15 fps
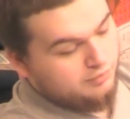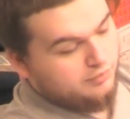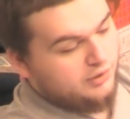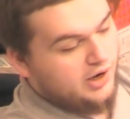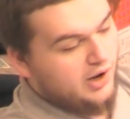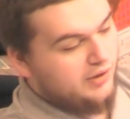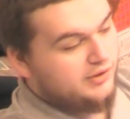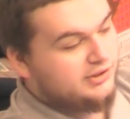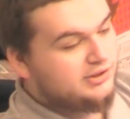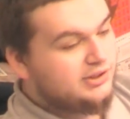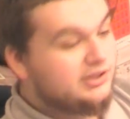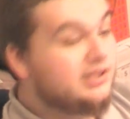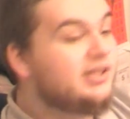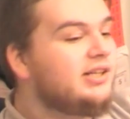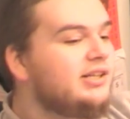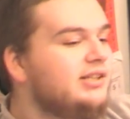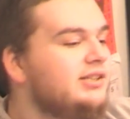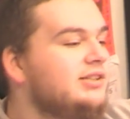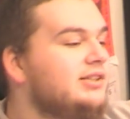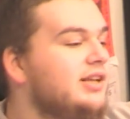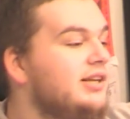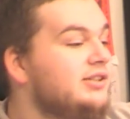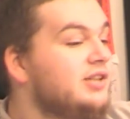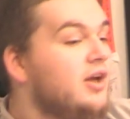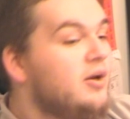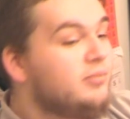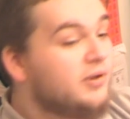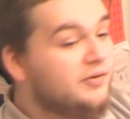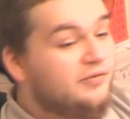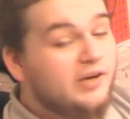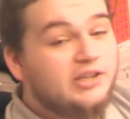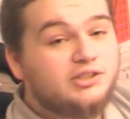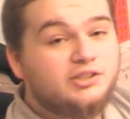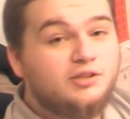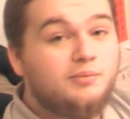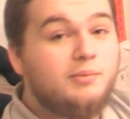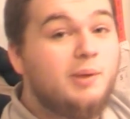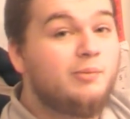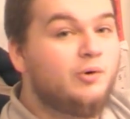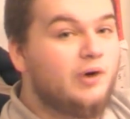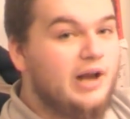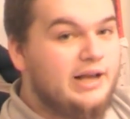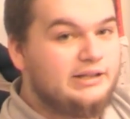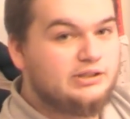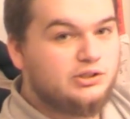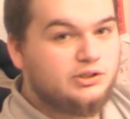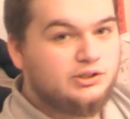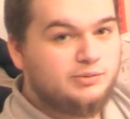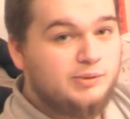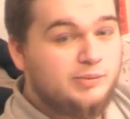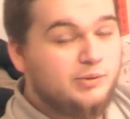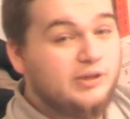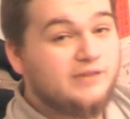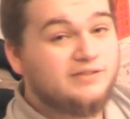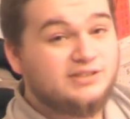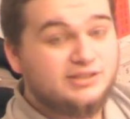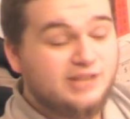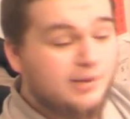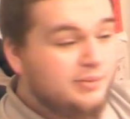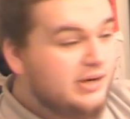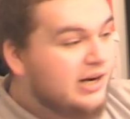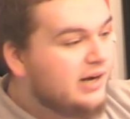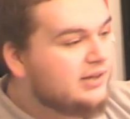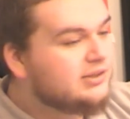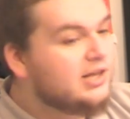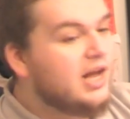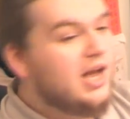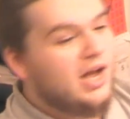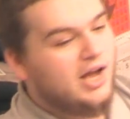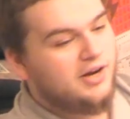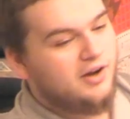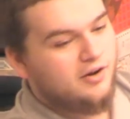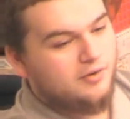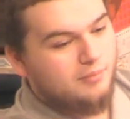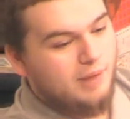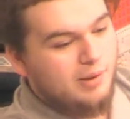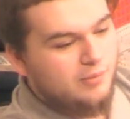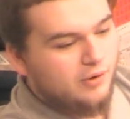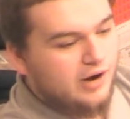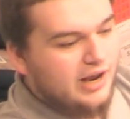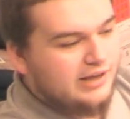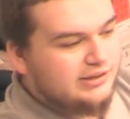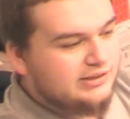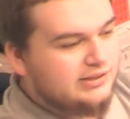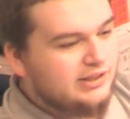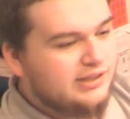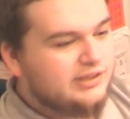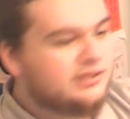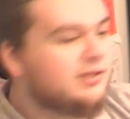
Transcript: Now, there's such a thing as professional memorizers. People give seminars on how to memorize things.